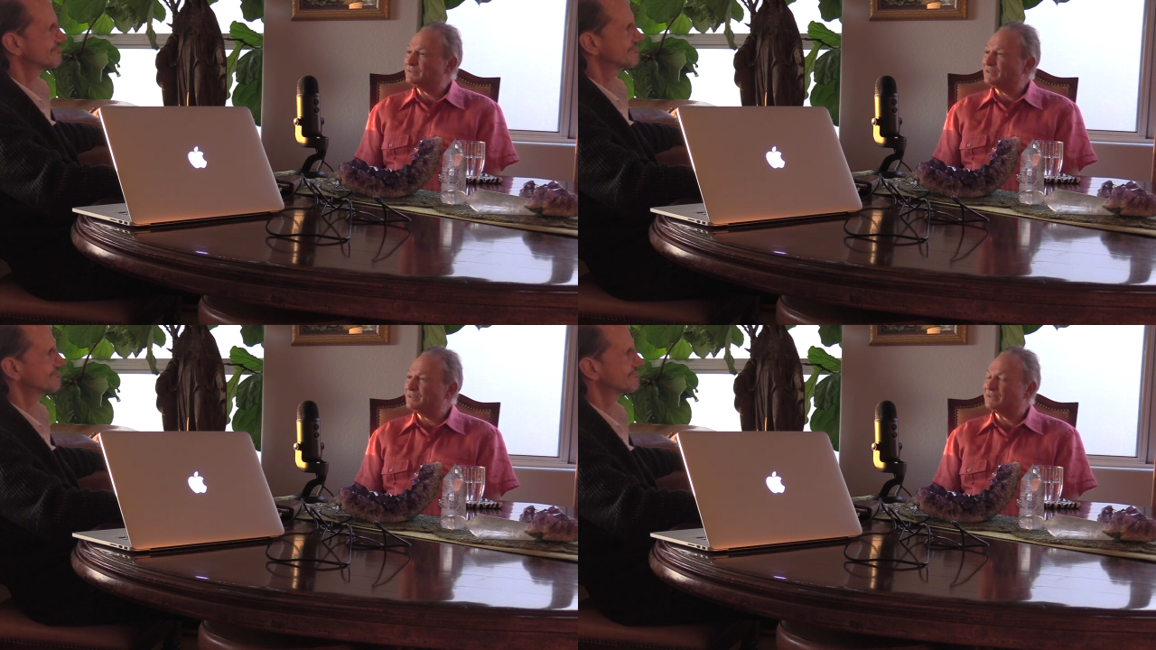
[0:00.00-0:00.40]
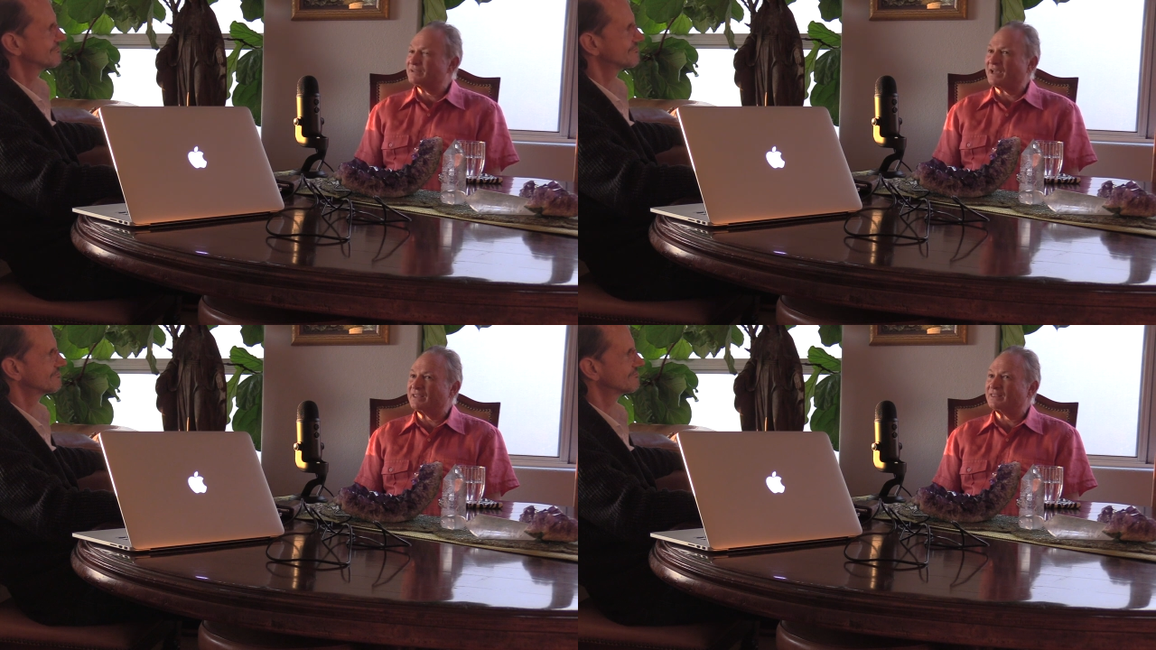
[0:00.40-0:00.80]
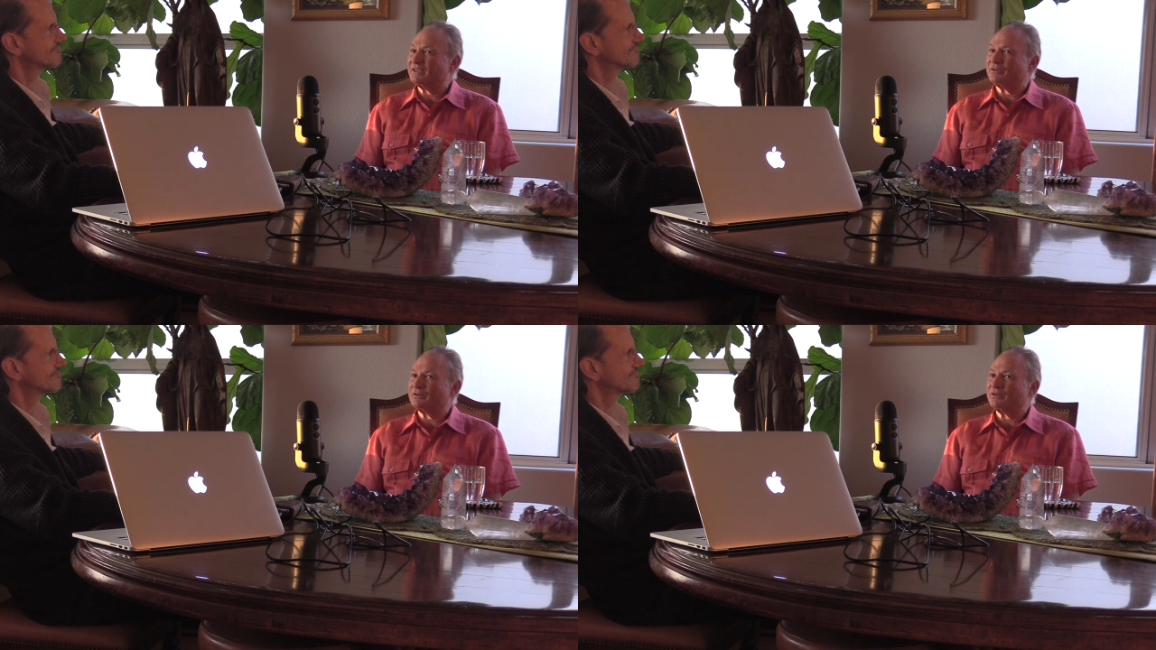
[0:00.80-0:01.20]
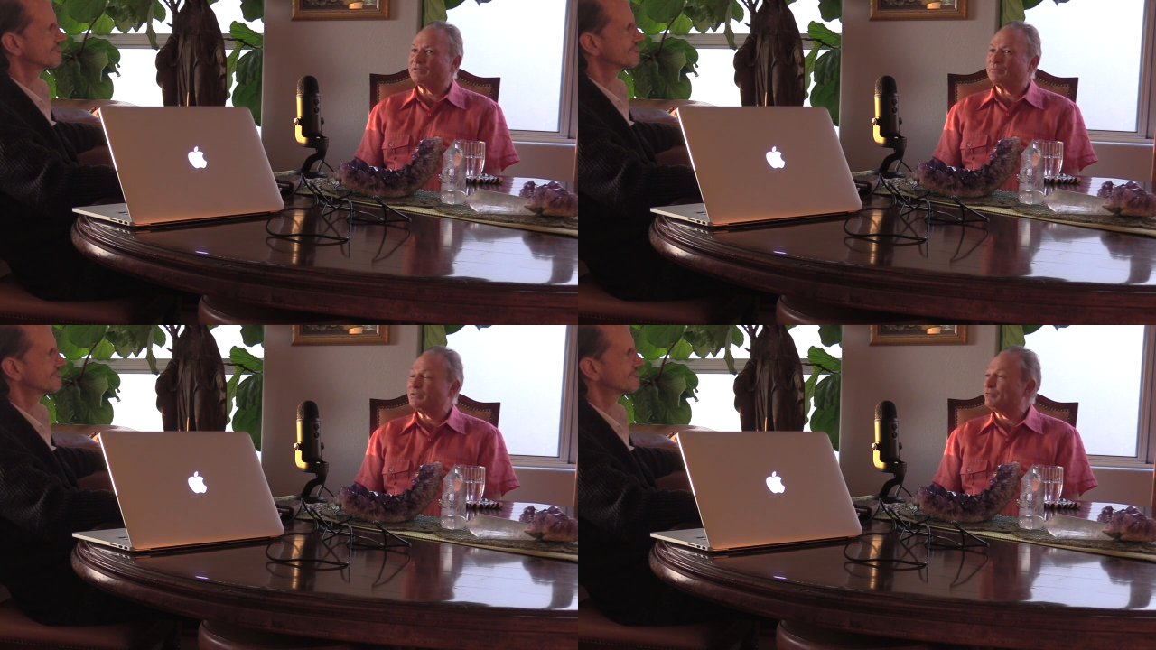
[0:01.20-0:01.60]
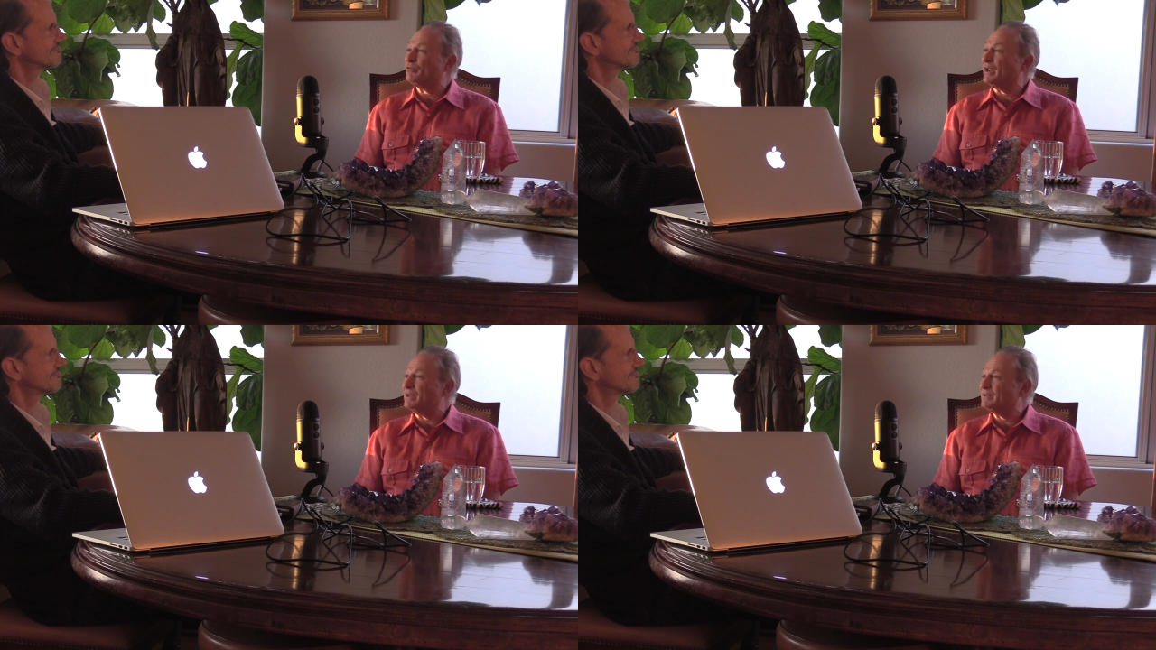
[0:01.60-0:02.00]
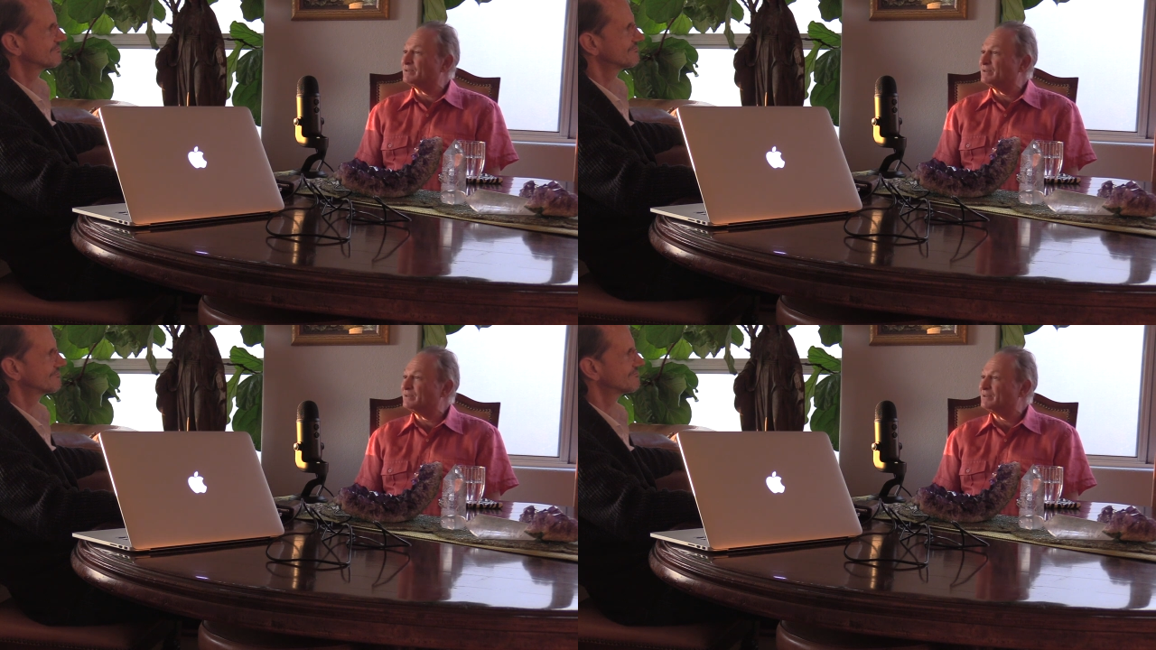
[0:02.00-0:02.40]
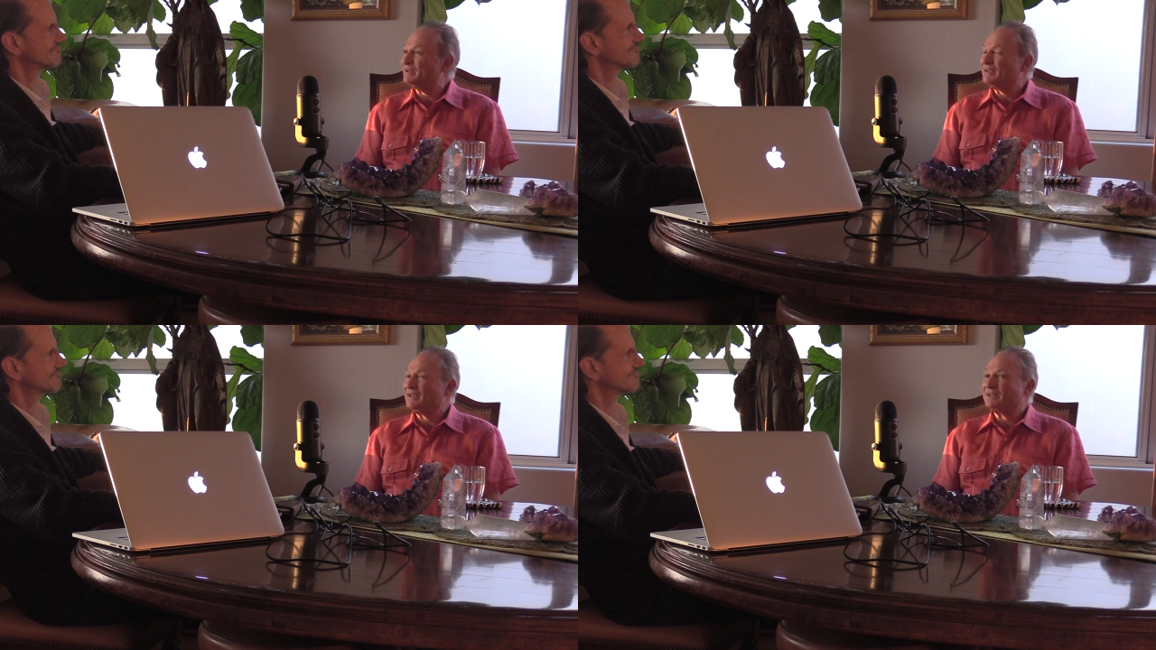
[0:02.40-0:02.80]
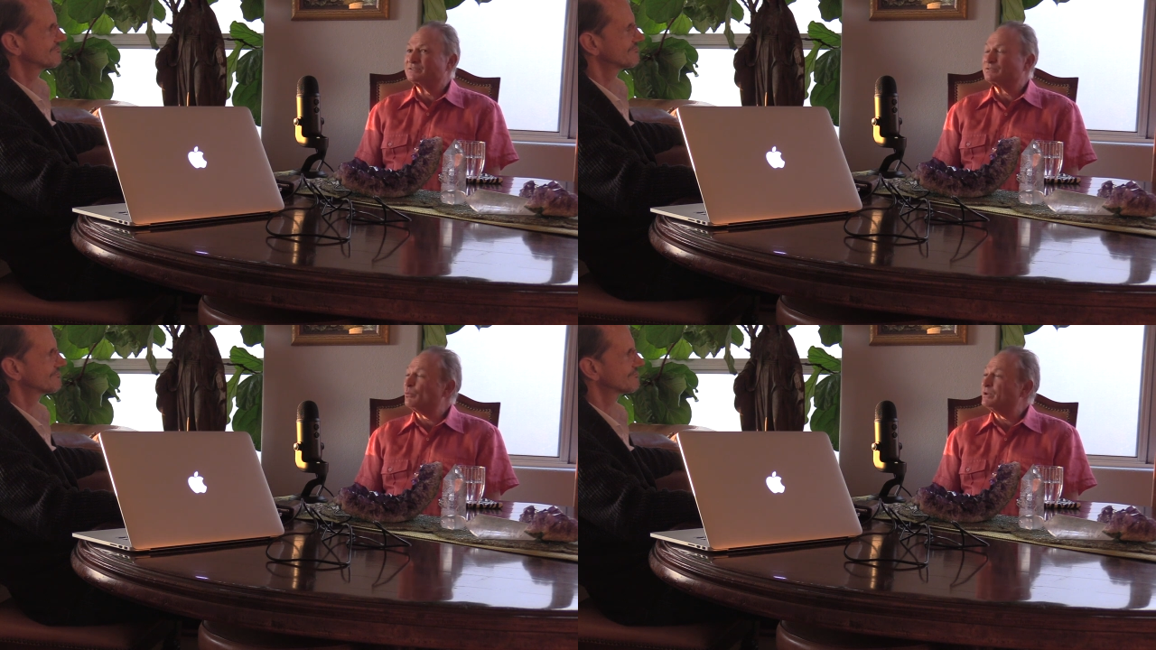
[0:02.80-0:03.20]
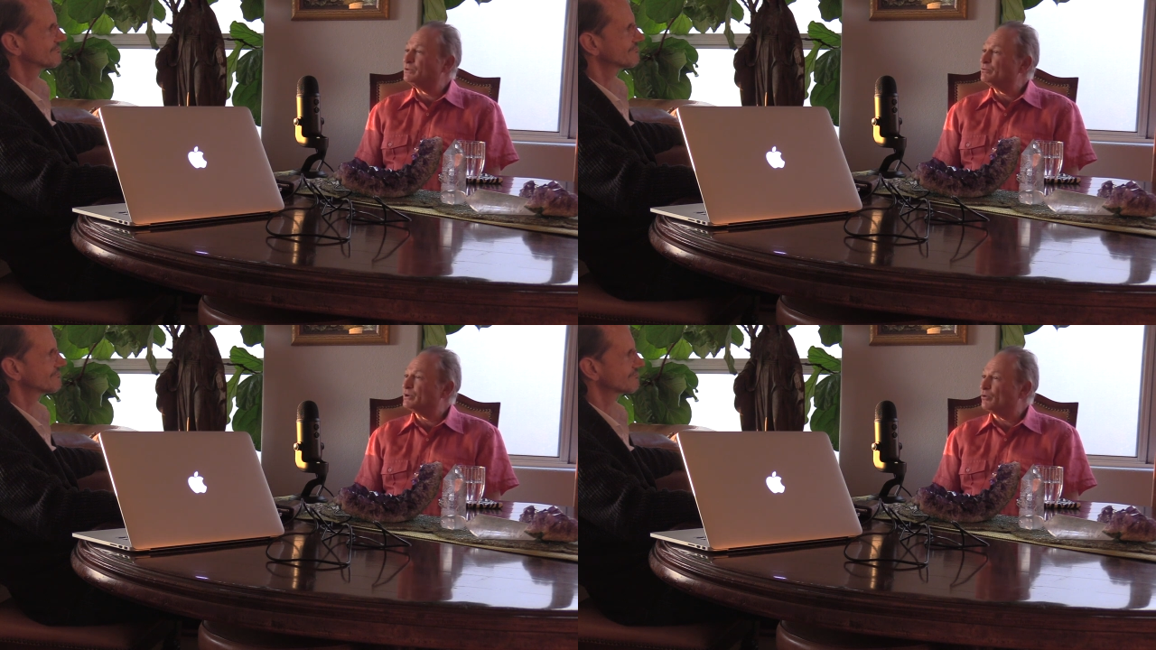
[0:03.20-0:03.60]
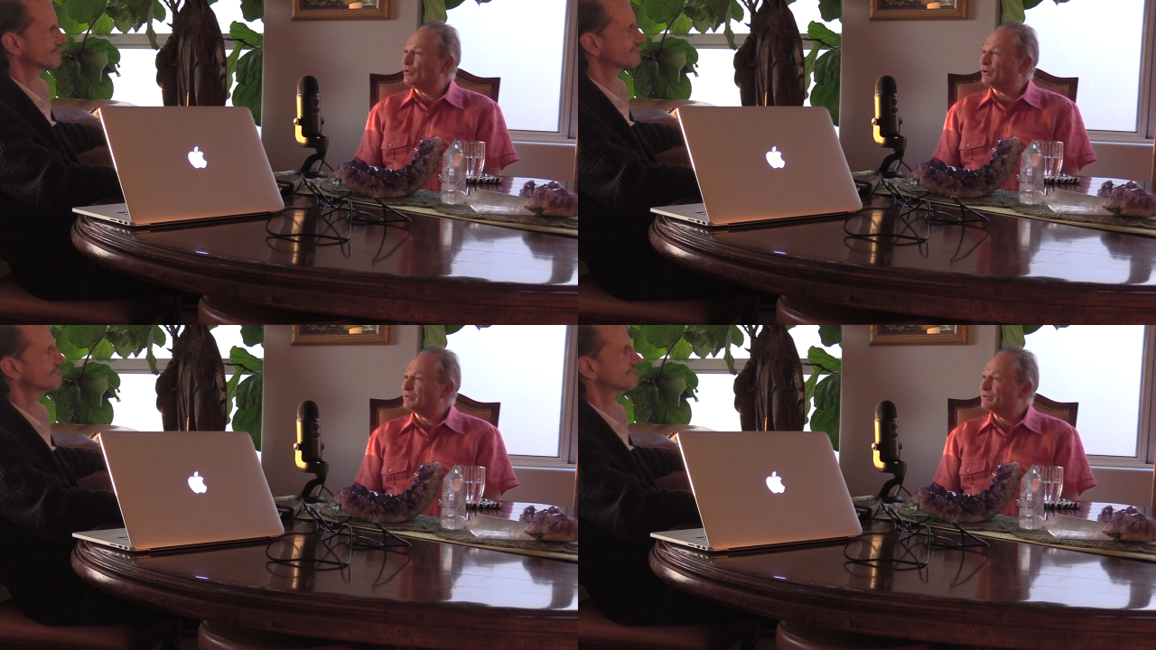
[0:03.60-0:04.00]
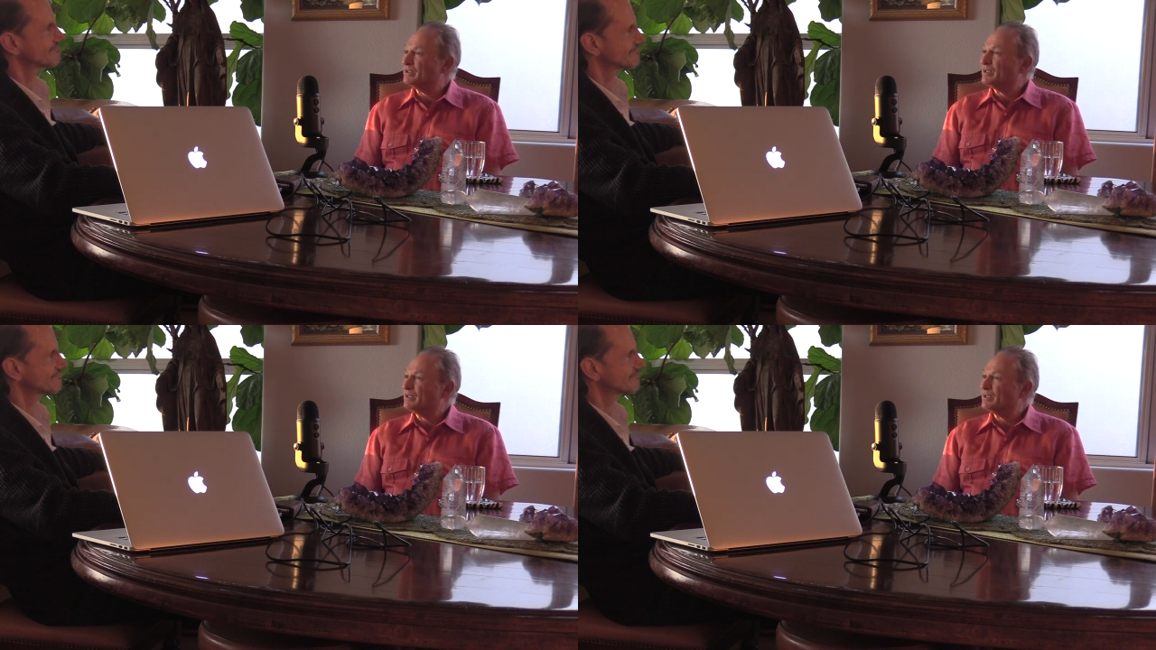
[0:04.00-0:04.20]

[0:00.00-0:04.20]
Speaker 1: that I think are going to be great, and so we do record,